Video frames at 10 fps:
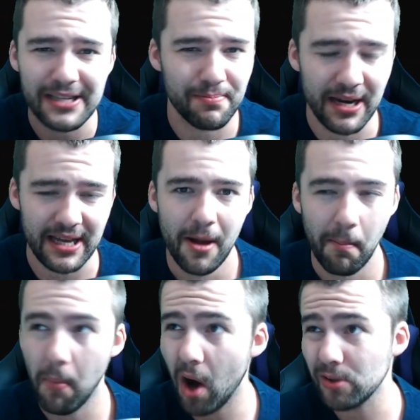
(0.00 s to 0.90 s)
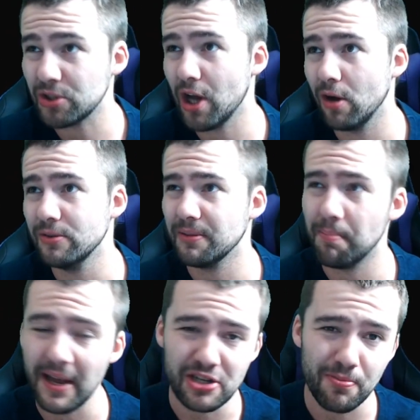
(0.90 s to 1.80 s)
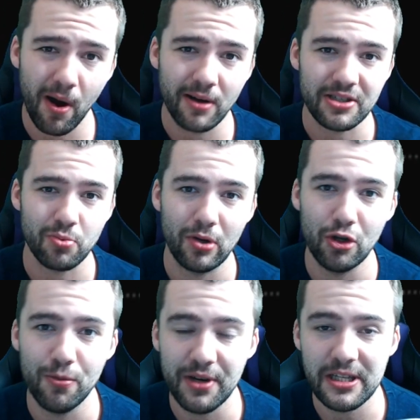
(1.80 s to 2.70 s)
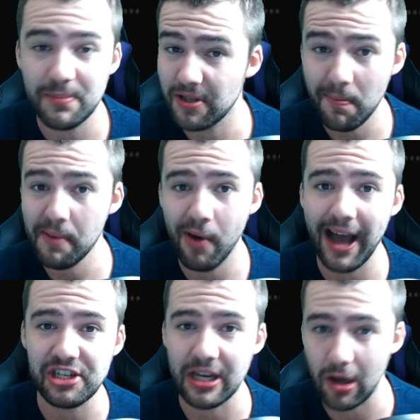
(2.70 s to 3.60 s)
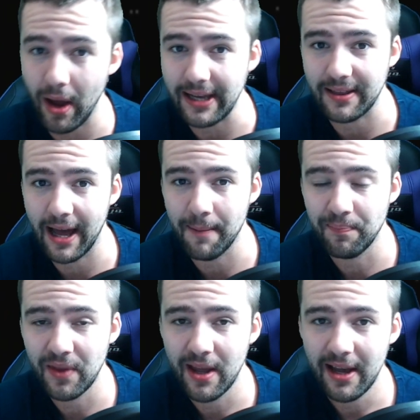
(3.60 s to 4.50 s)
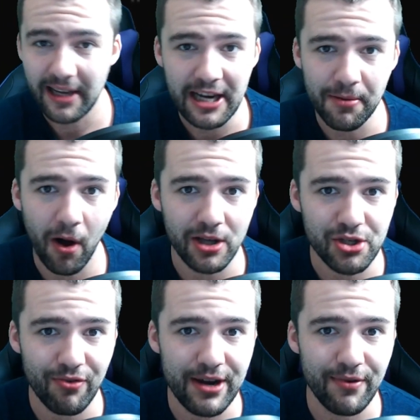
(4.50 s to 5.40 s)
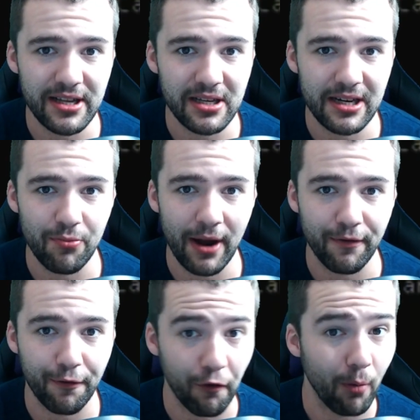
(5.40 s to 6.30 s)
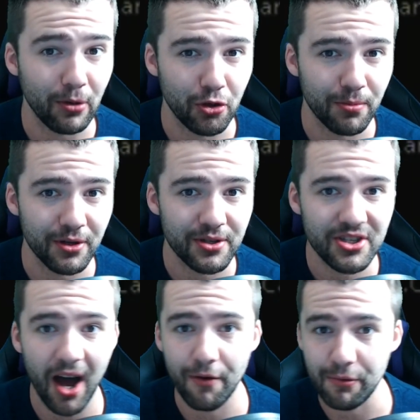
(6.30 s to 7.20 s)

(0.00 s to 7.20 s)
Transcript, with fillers: many milestones and benchmarks as what Luminous, but some people actually like that. Kingdom Hearts 3 recently went from Luminous to Unreal